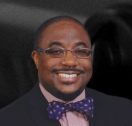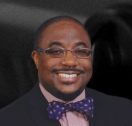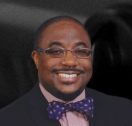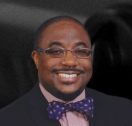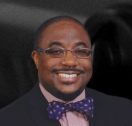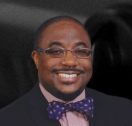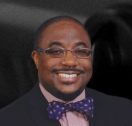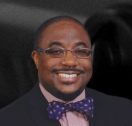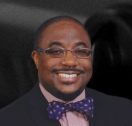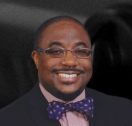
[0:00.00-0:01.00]

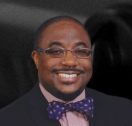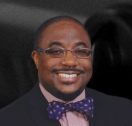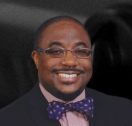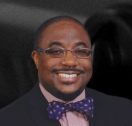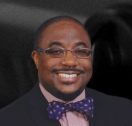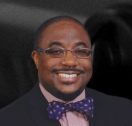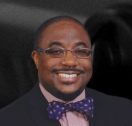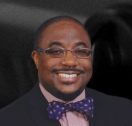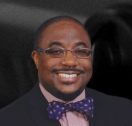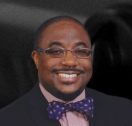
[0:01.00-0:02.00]

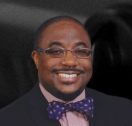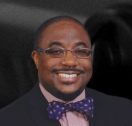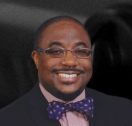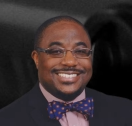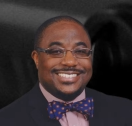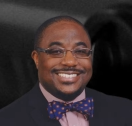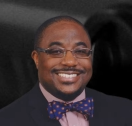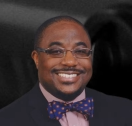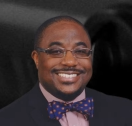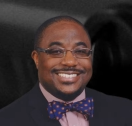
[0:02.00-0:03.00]

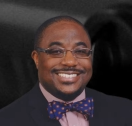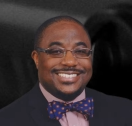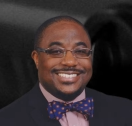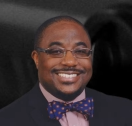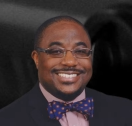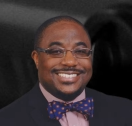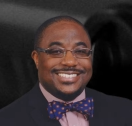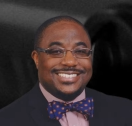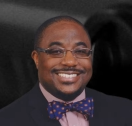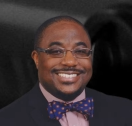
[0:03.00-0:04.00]

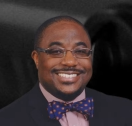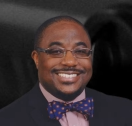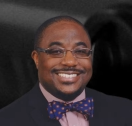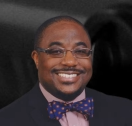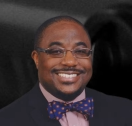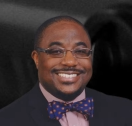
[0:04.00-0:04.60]
The face doesn't move, so there is nothing to read.